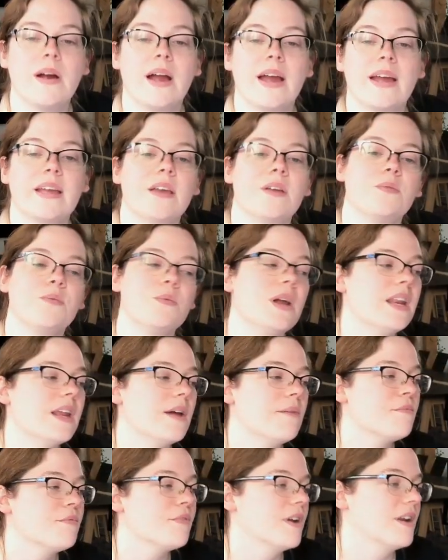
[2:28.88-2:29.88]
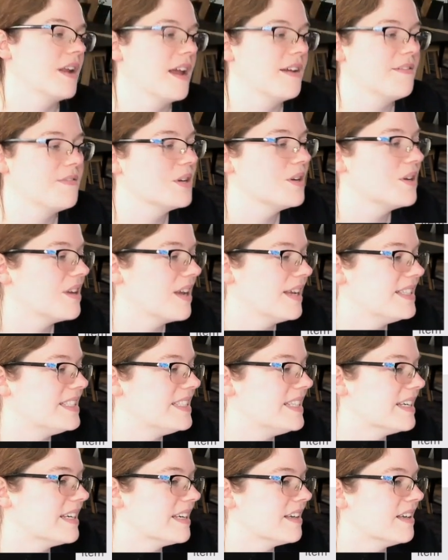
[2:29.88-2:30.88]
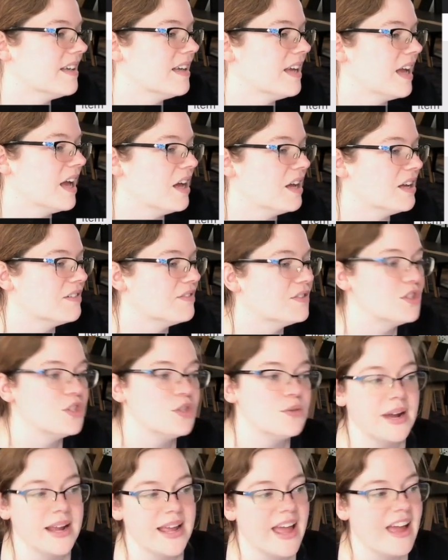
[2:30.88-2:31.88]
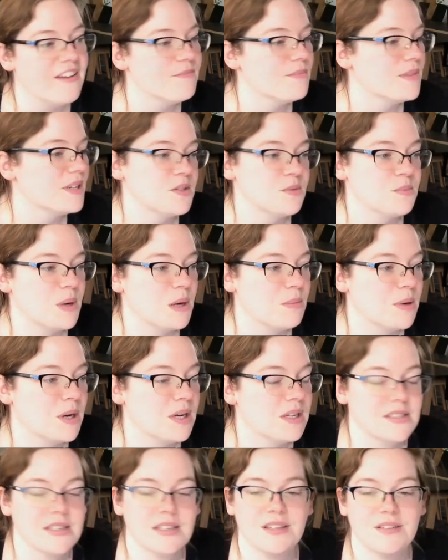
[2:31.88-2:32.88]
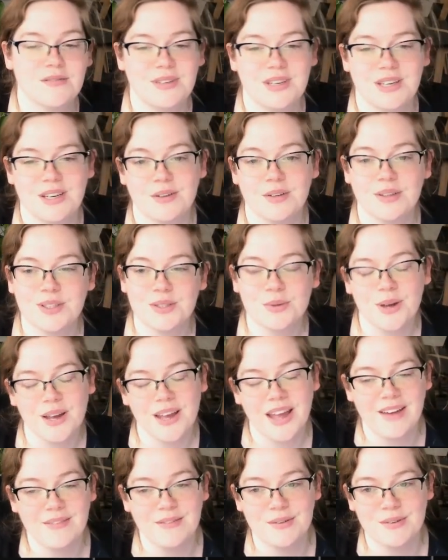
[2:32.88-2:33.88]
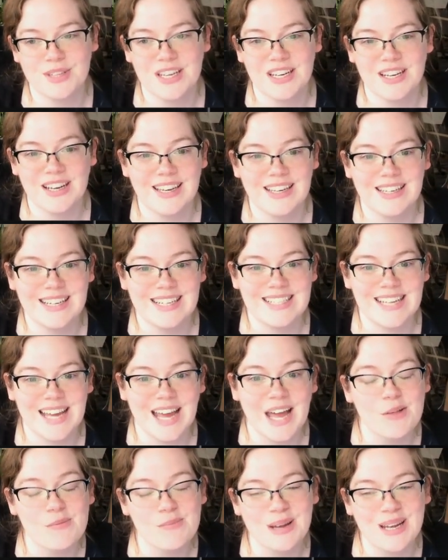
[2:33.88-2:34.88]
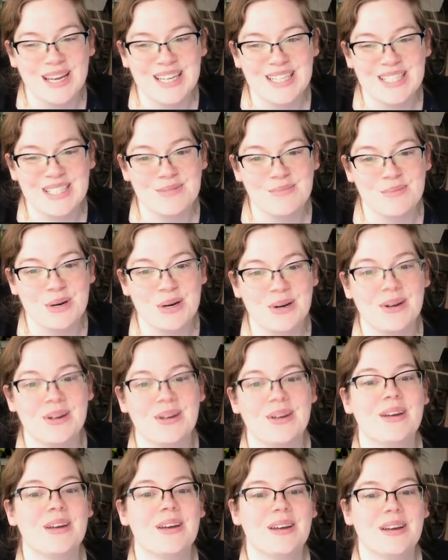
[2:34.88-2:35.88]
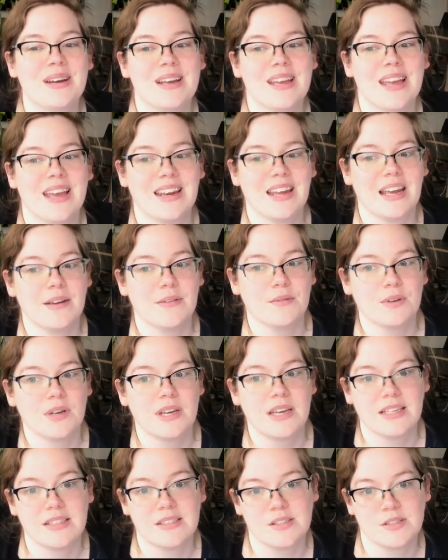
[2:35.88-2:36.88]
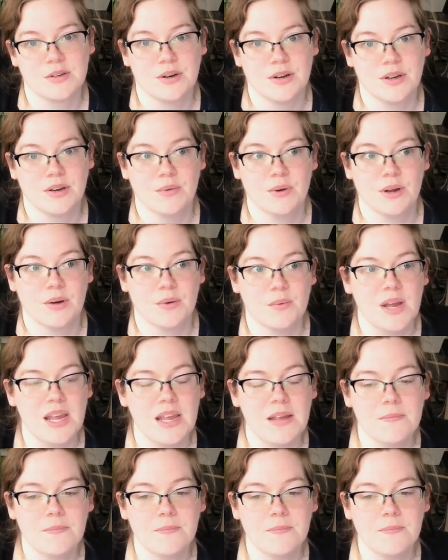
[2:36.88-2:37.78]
I can right up front have a good idea of, do I have my spare parts in the vehicle? Do I have everything I need to help my customer? Can I get started right away?